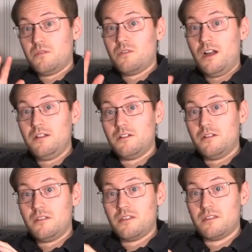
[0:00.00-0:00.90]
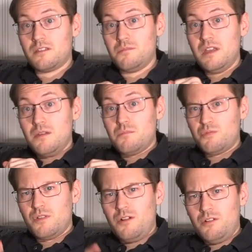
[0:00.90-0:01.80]
color system,
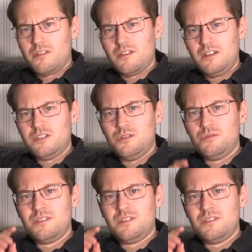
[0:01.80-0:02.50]
but we're also going to do